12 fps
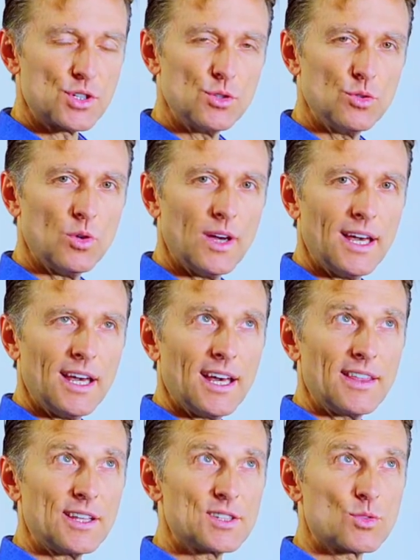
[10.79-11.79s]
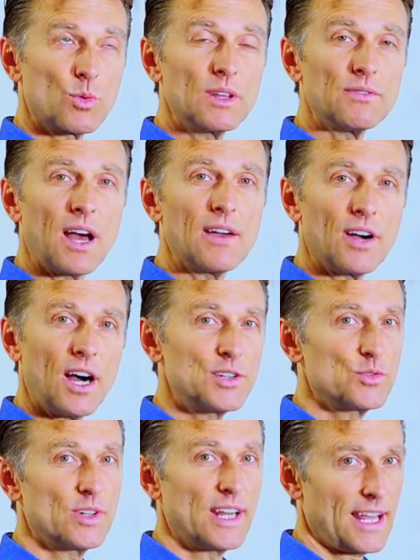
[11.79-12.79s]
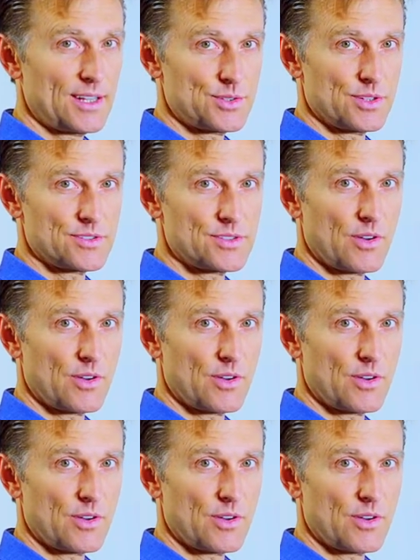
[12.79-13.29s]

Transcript: 2,500 answers.